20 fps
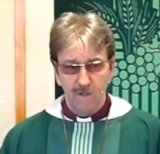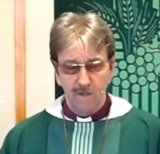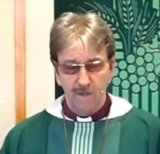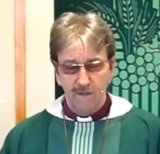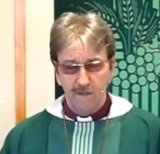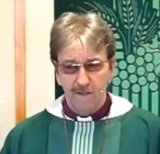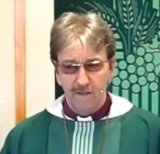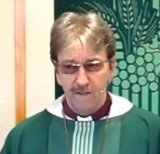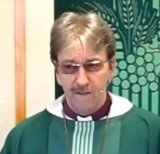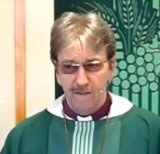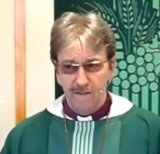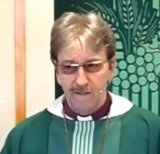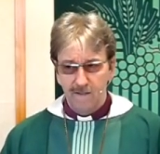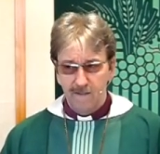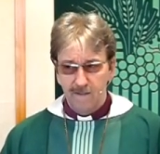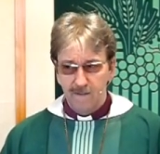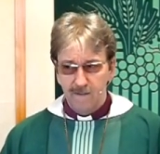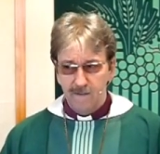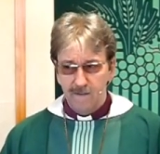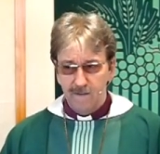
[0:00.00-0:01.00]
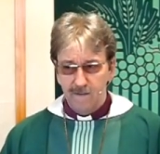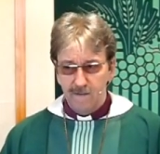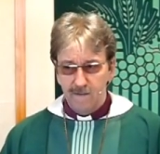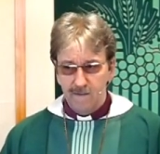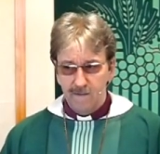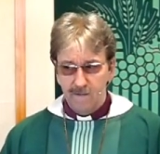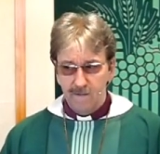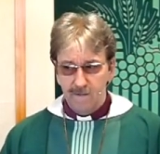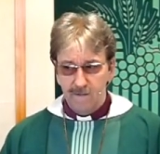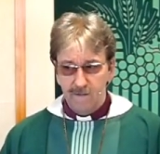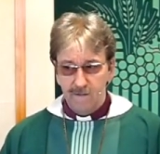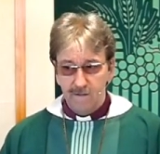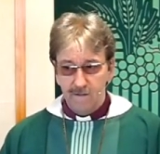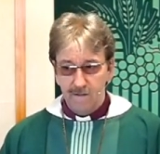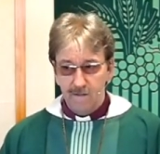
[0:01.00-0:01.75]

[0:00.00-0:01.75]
Nobody speaks.